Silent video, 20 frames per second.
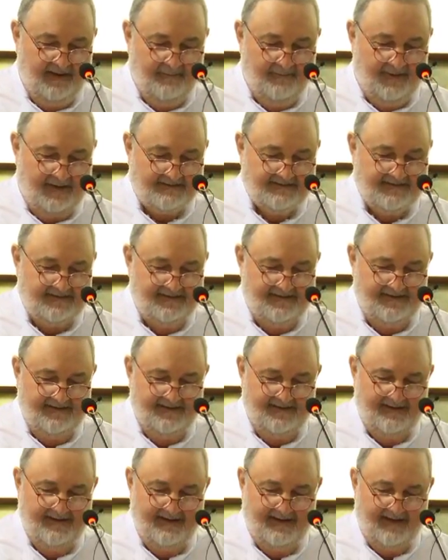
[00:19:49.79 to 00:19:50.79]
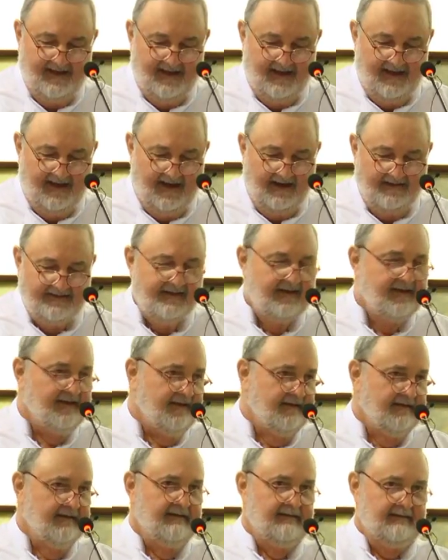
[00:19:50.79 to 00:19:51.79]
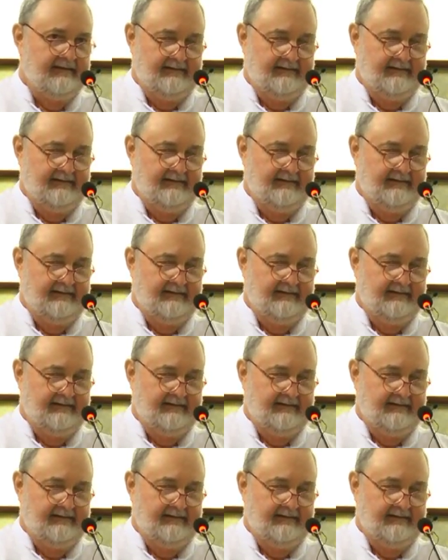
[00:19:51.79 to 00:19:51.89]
But I think